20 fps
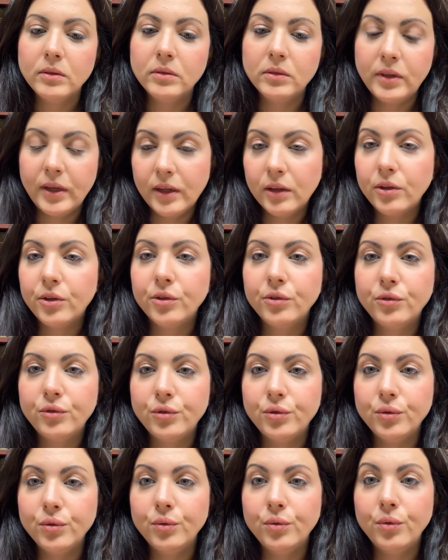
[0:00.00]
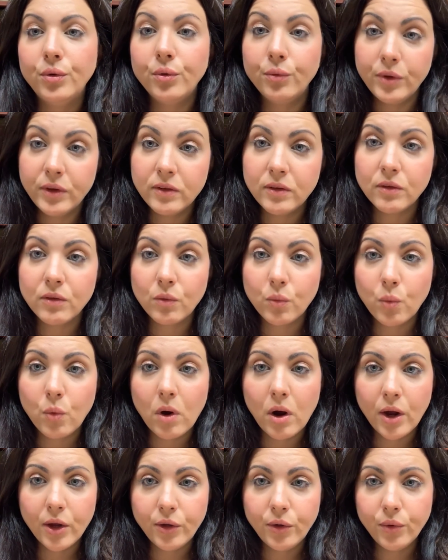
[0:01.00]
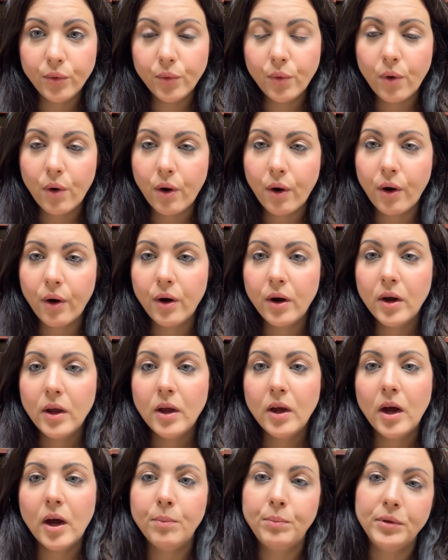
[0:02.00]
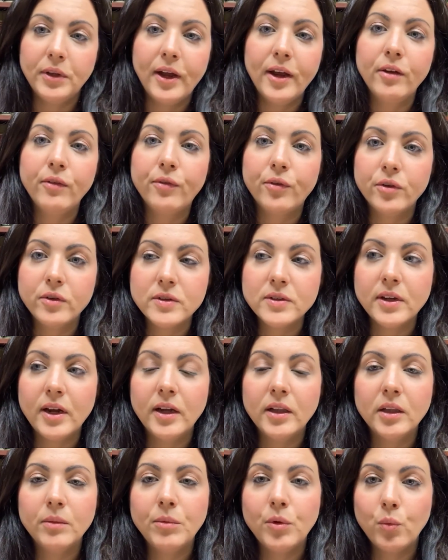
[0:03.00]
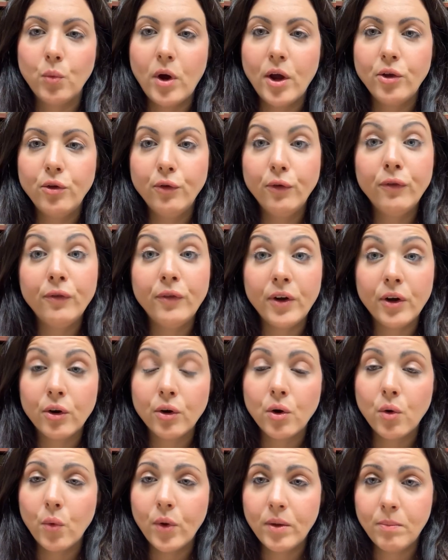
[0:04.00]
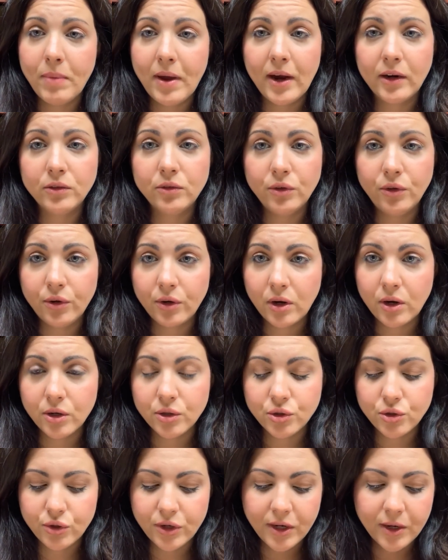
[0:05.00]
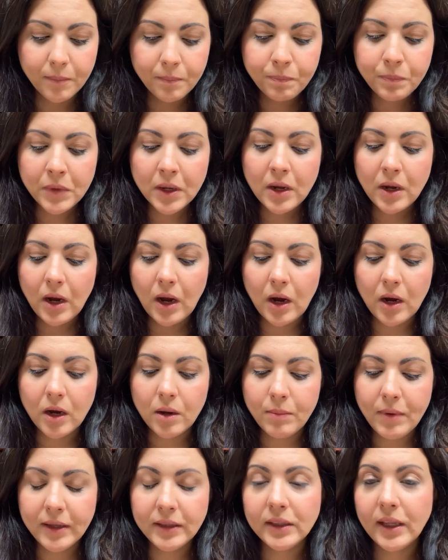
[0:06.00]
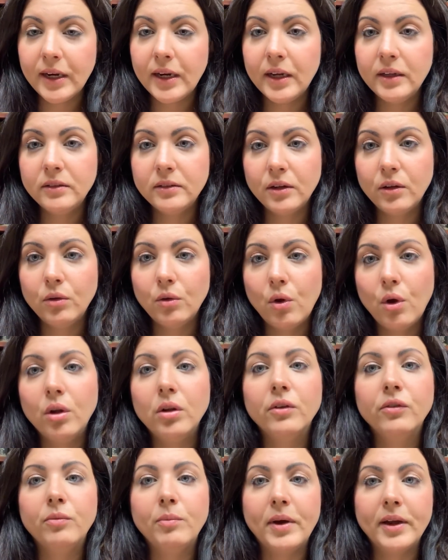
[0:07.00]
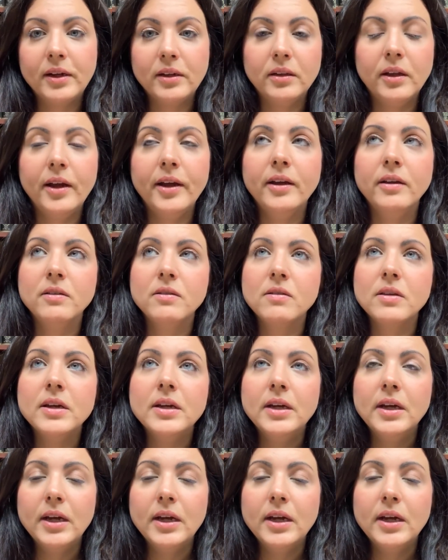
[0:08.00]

tailored to the reasons why you are applying for asylum and why you fear going back to your country. And like I tell all of my clients